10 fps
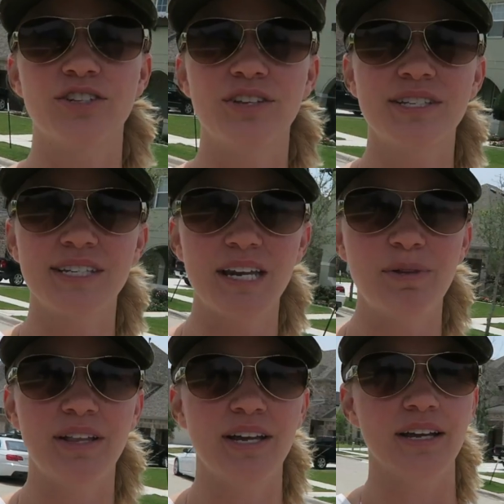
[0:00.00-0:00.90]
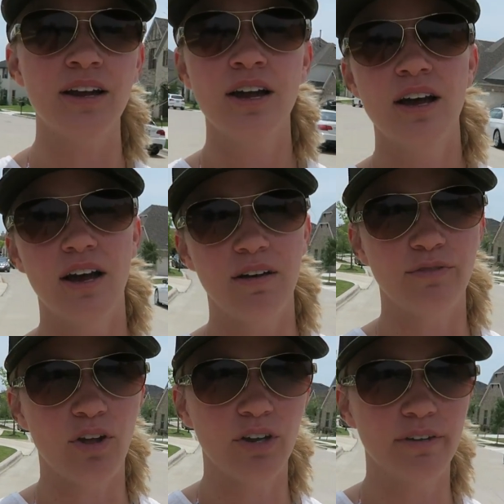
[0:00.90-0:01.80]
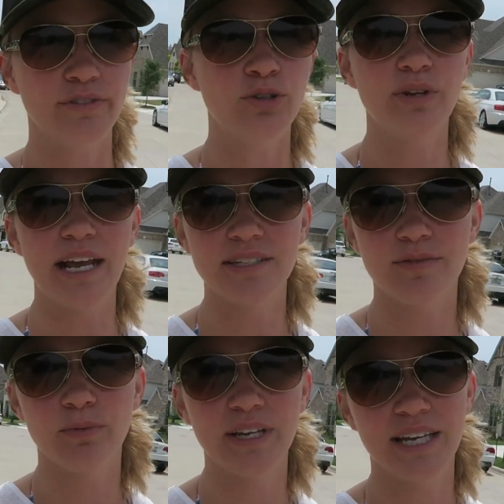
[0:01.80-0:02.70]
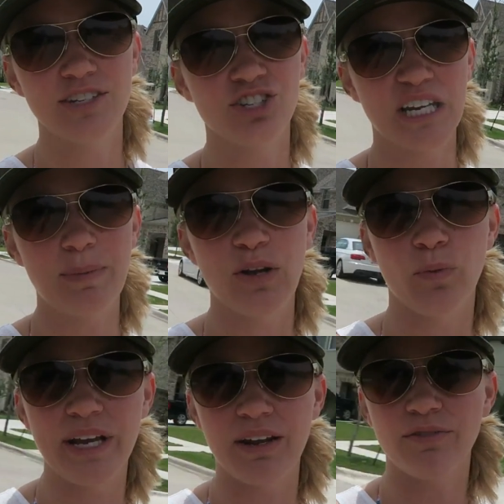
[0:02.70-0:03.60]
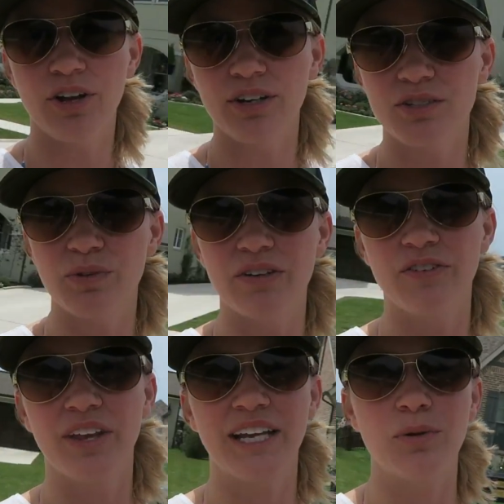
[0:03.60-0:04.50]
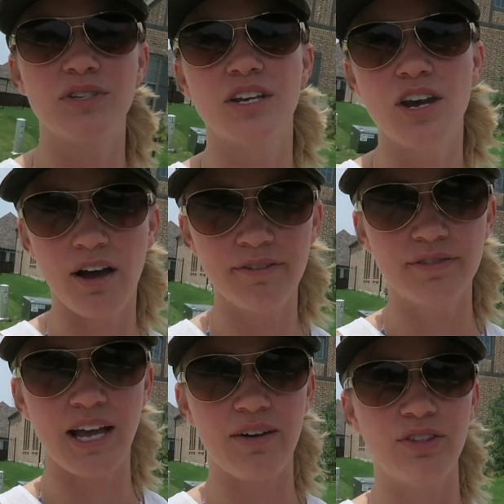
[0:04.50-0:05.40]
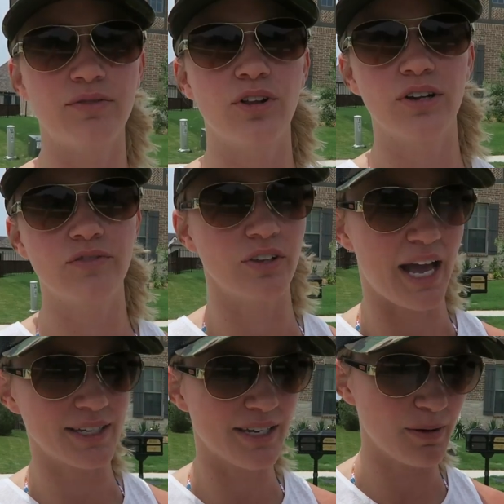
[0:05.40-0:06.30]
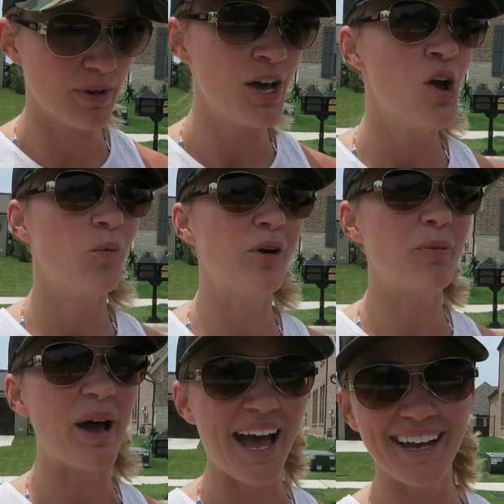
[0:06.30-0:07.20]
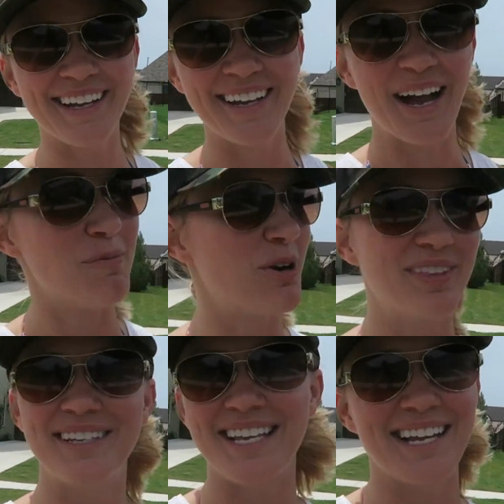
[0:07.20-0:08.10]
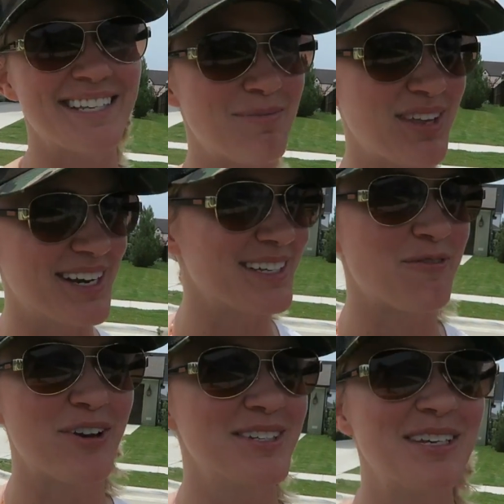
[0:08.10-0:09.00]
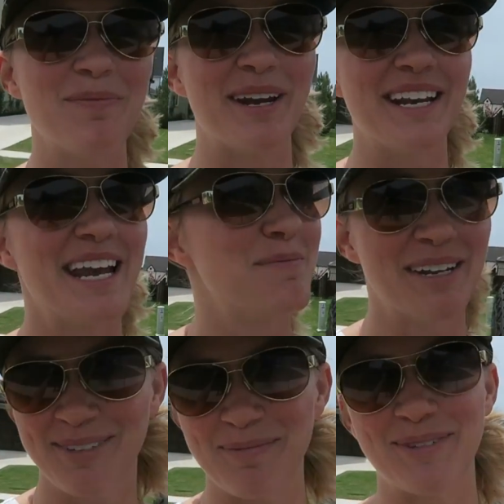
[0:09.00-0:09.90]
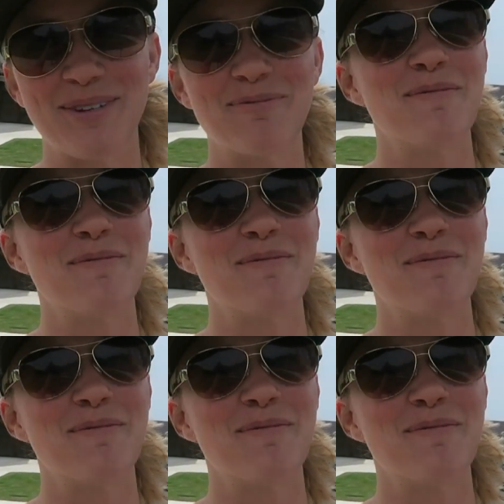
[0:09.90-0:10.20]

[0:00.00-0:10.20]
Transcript: So this is gonna be like a vlog of two days of the weekend. It's just gonna be a weekend vlog because we didn't feel like it was enough to have in the vlog of the last time. We are back. I'm wearing the exact same thing because I fell asleep in it in my swimsuit.